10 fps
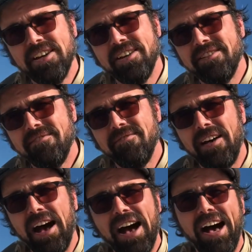it.
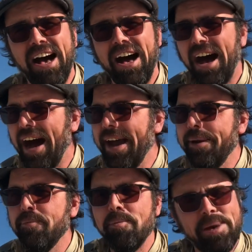I
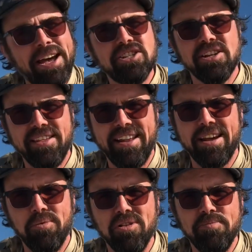imagine that I
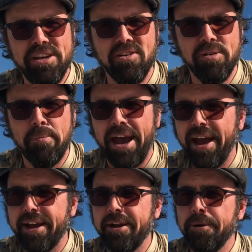will be going
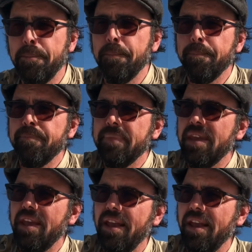back.
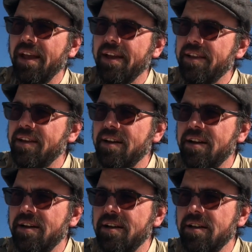And
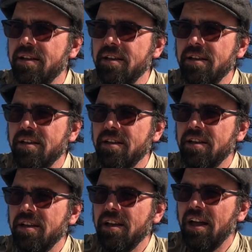I
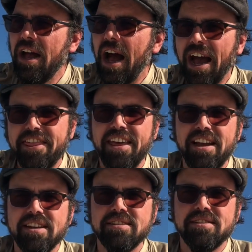
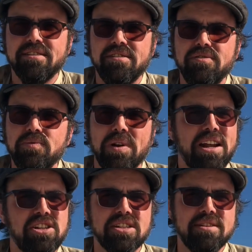think it's, when I
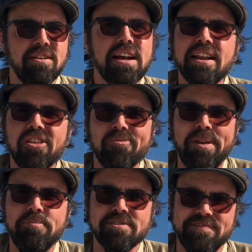just look at other
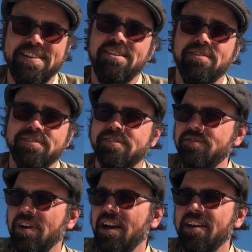people's videos
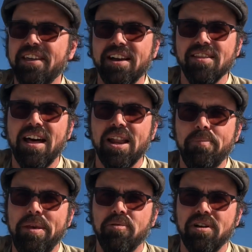too, I think a lot of
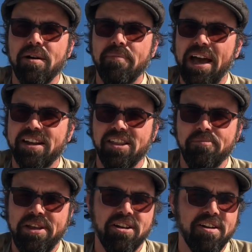people come back to the
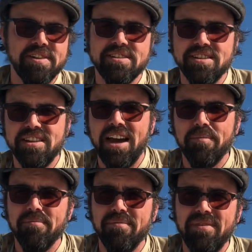beet harvest and
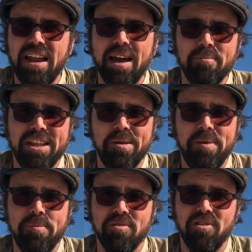not many
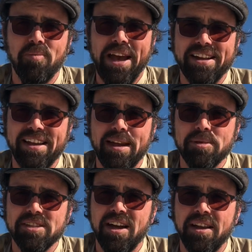people go back to
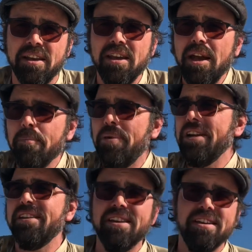Amazon. But